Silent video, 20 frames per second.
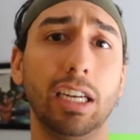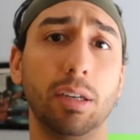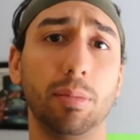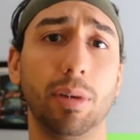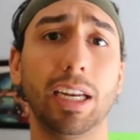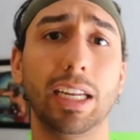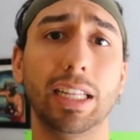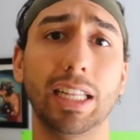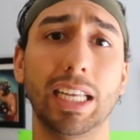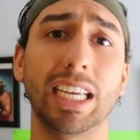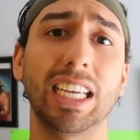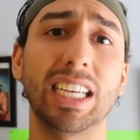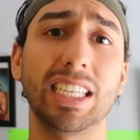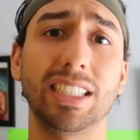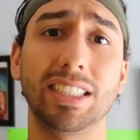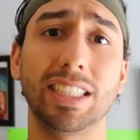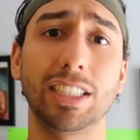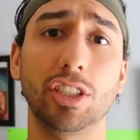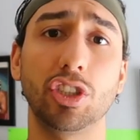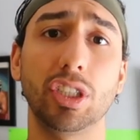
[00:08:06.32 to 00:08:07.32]
and I'm getting the E
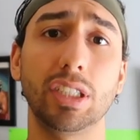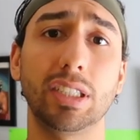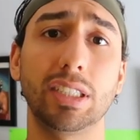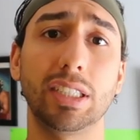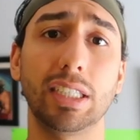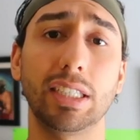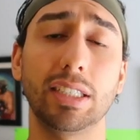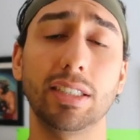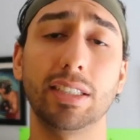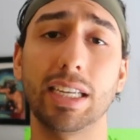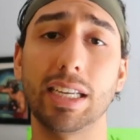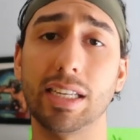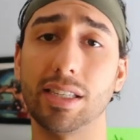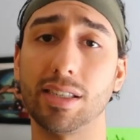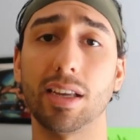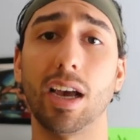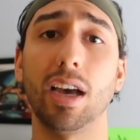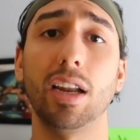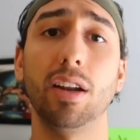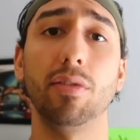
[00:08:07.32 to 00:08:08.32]
C G Cs
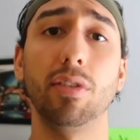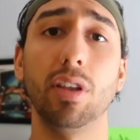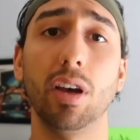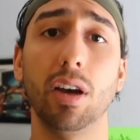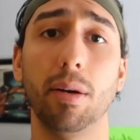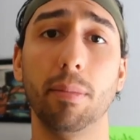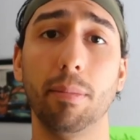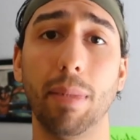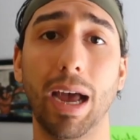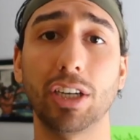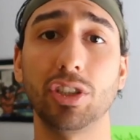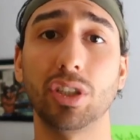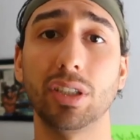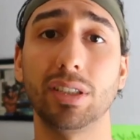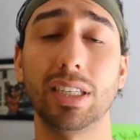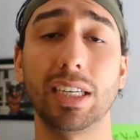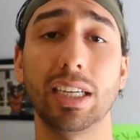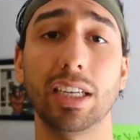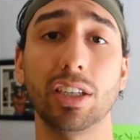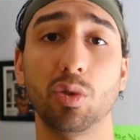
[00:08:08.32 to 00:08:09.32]
inside of the
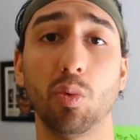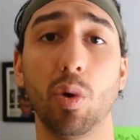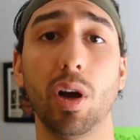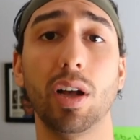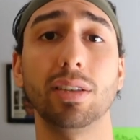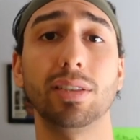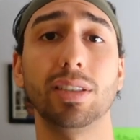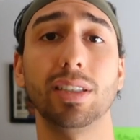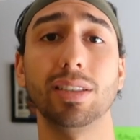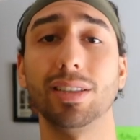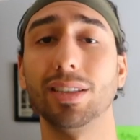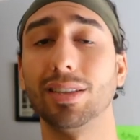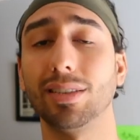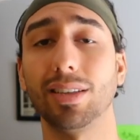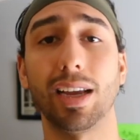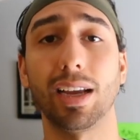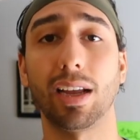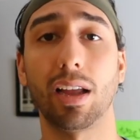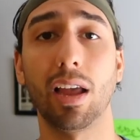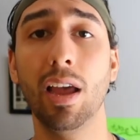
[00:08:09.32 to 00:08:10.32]
matcha tea as well, since
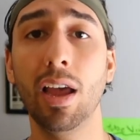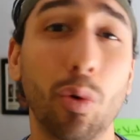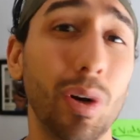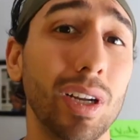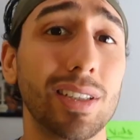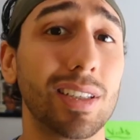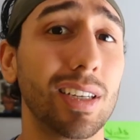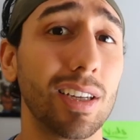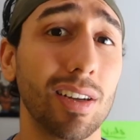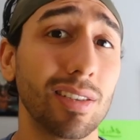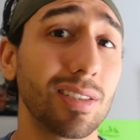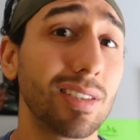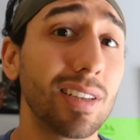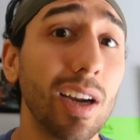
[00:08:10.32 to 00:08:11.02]
it's like green tea on